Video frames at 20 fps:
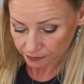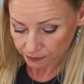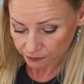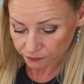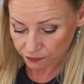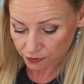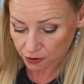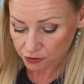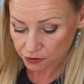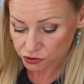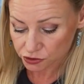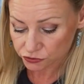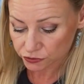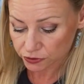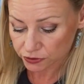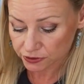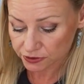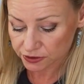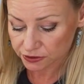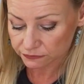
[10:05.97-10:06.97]
Fox,
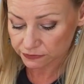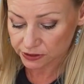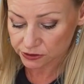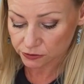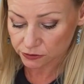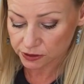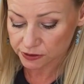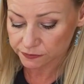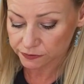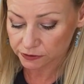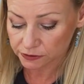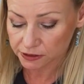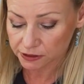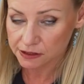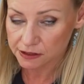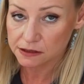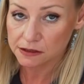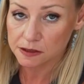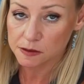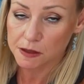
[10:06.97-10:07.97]
shrewdness and
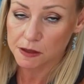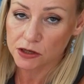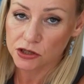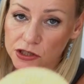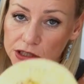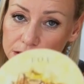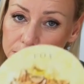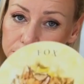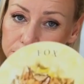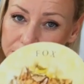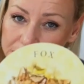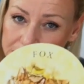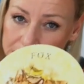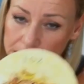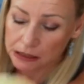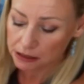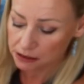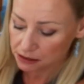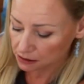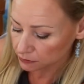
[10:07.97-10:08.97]
resourcefulness, especially in
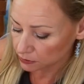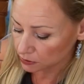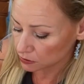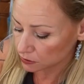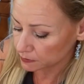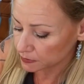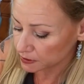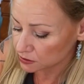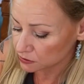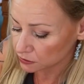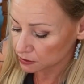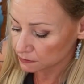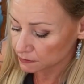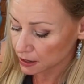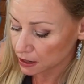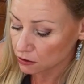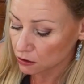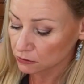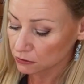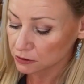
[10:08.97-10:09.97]
business. So we could be talking
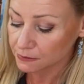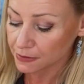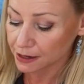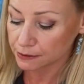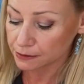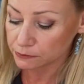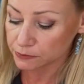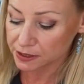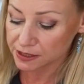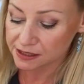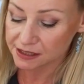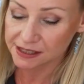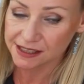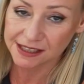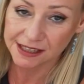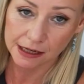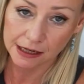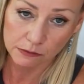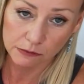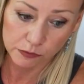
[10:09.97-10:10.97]
about an older man in business
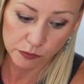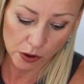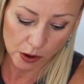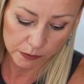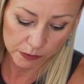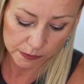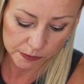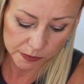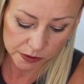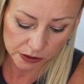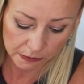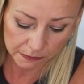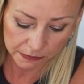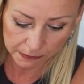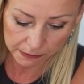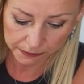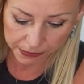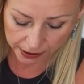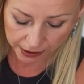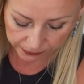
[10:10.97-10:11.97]
here, problems coming
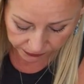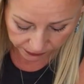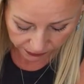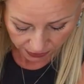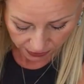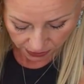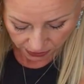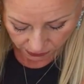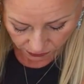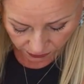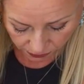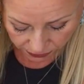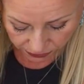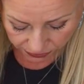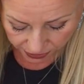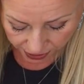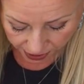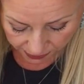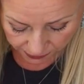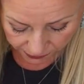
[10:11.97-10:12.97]
about with
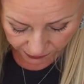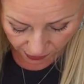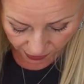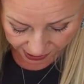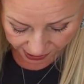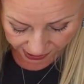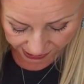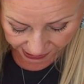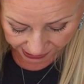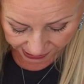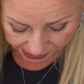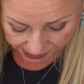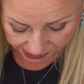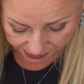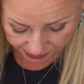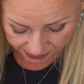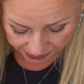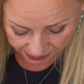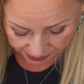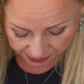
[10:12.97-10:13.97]
that. We've got a key
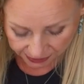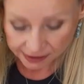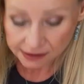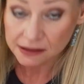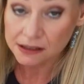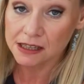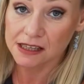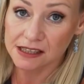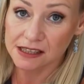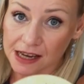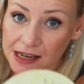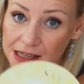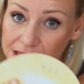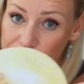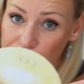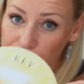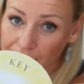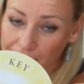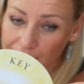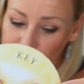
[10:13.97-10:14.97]
here,
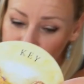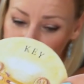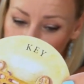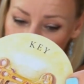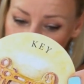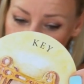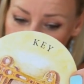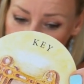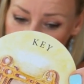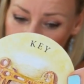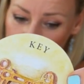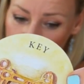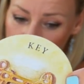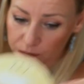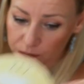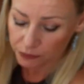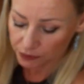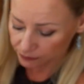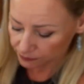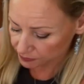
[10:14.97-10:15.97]
successful outcome to your
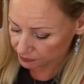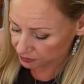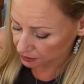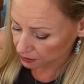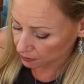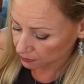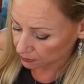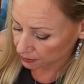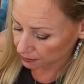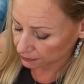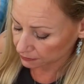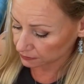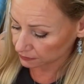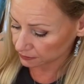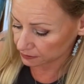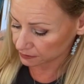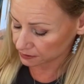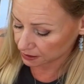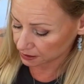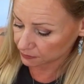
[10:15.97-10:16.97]
problem. So
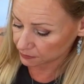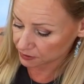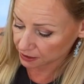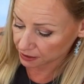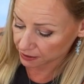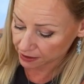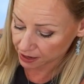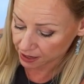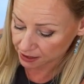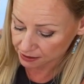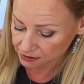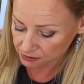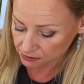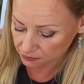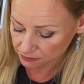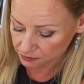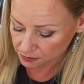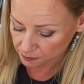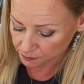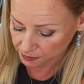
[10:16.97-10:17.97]
it seems that that is
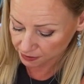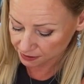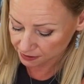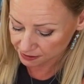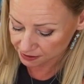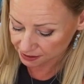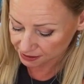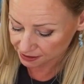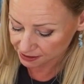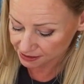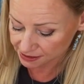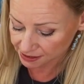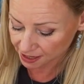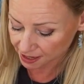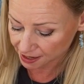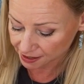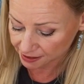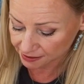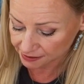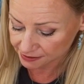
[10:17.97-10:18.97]
going to be a
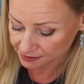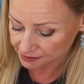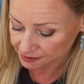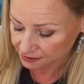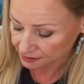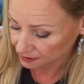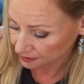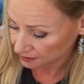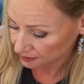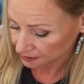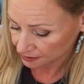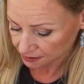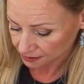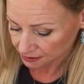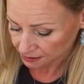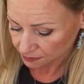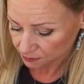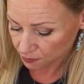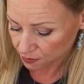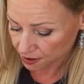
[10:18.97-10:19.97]
success.
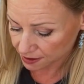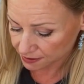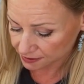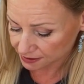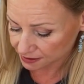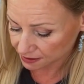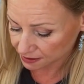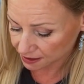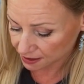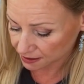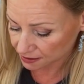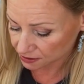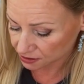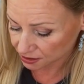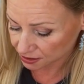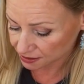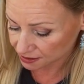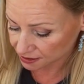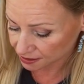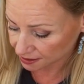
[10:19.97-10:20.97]
What else in the
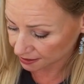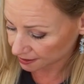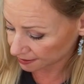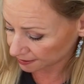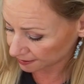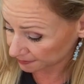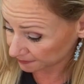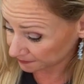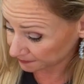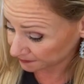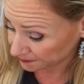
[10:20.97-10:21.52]
energies today?